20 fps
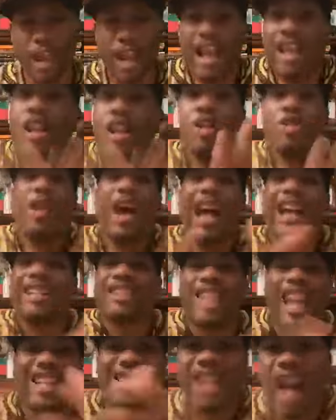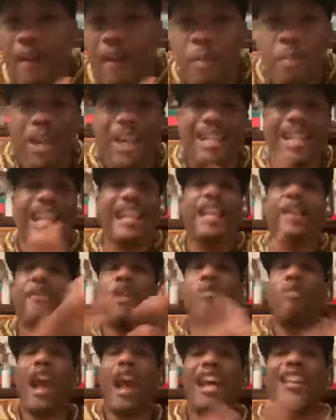The United States government didn't even
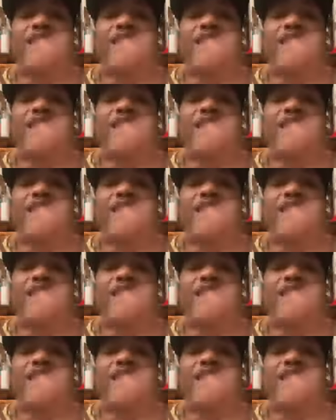raise